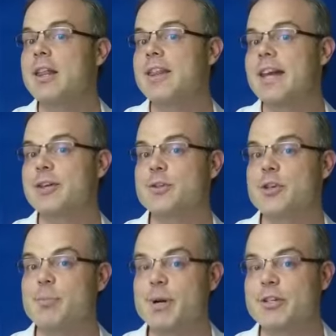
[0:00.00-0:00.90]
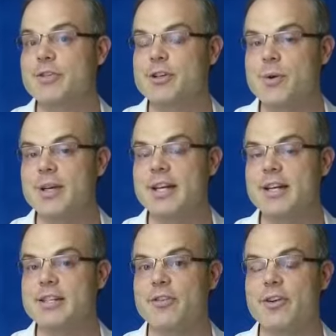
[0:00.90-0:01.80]
Thank you so much for joining
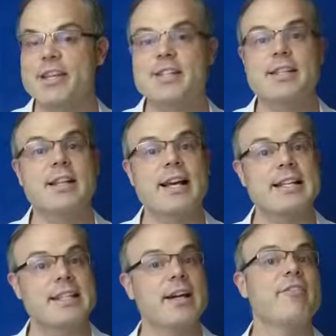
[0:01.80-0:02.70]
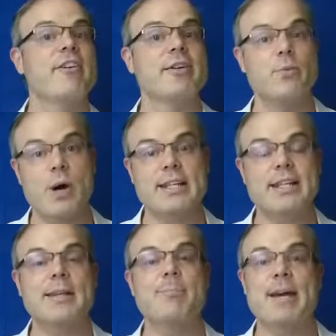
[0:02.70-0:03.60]
us for this little idea of
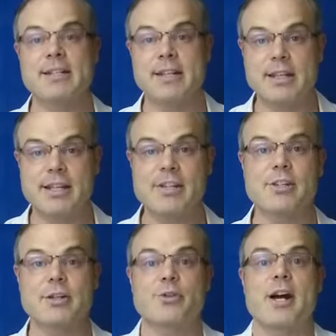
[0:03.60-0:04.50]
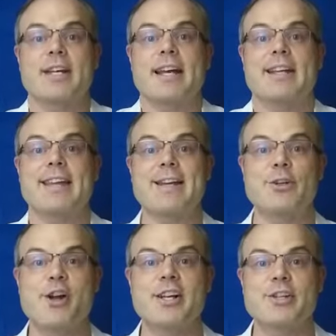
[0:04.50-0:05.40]
unwinding and pandiculation and trying to get that
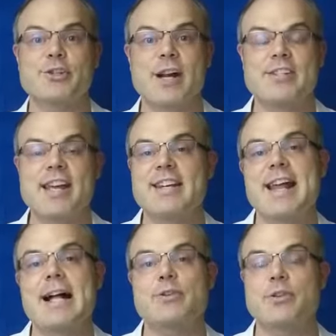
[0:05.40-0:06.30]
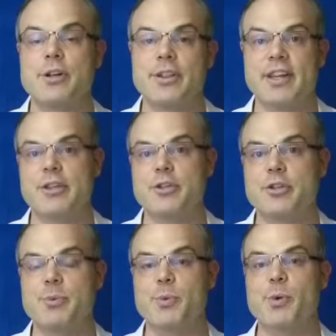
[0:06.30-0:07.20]
yawning stretch, that natural thing that
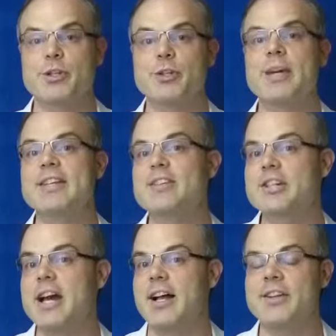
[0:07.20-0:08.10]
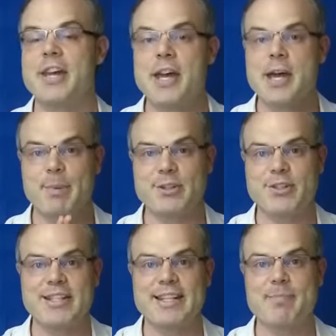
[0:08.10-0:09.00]
you were doing as a child, but you
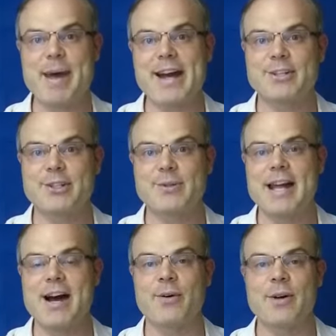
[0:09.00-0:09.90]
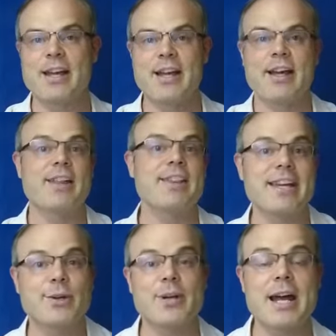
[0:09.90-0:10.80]
need to get back to now.
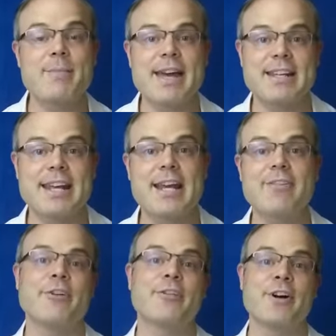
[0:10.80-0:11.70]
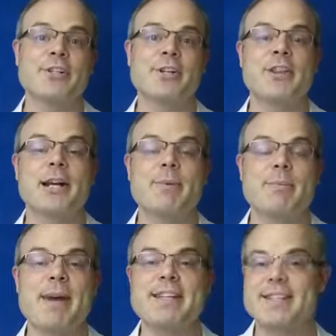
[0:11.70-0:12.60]
Thank you, and I'm Ed Kane for Functional Therapy
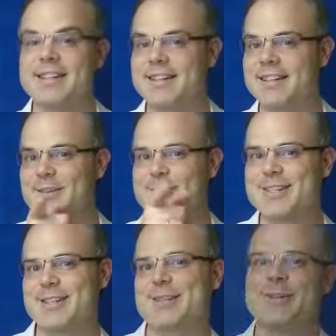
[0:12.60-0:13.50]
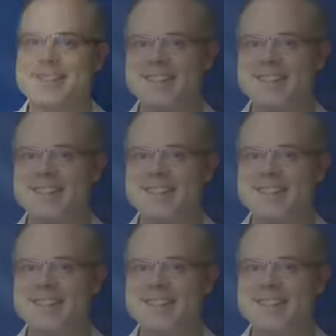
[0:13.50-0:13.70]
Magazine. We'll see you soon.